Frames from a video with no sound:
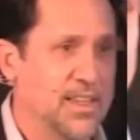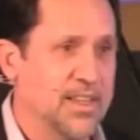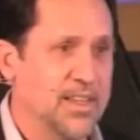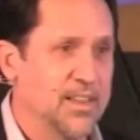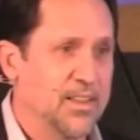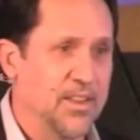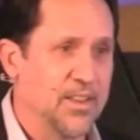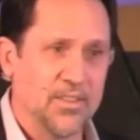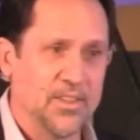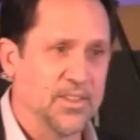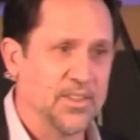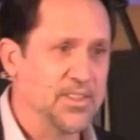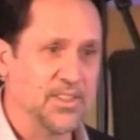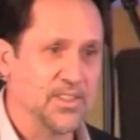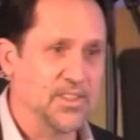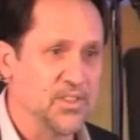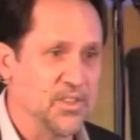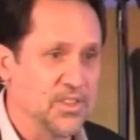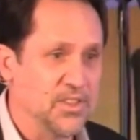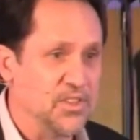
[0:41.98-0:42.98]
That
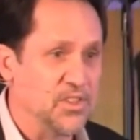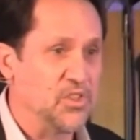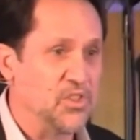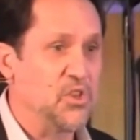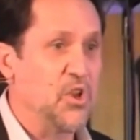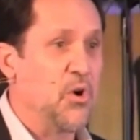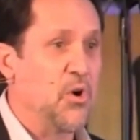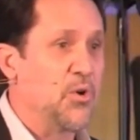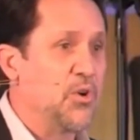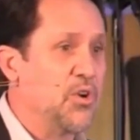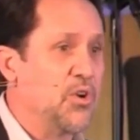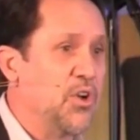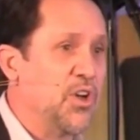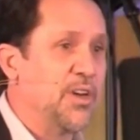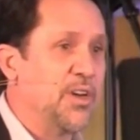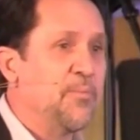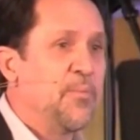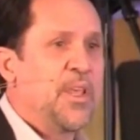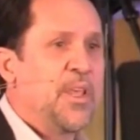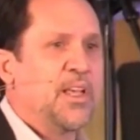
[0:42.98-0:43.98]
this is no
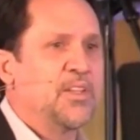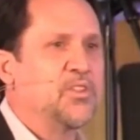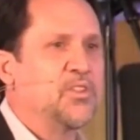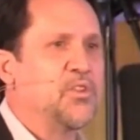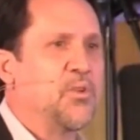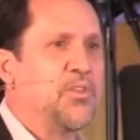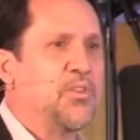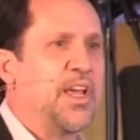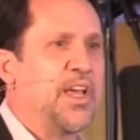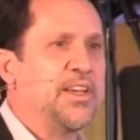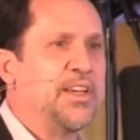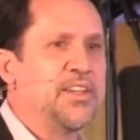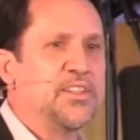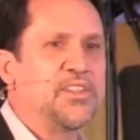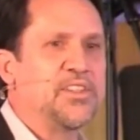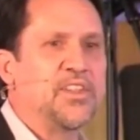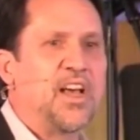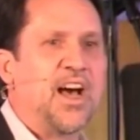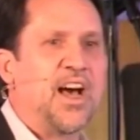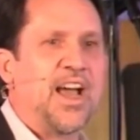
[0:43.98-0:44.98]
good. And so they
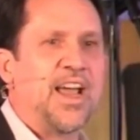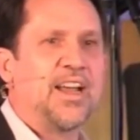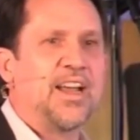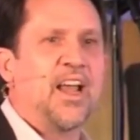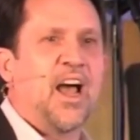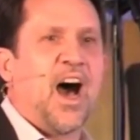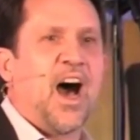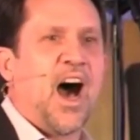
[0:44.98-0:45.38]
decide,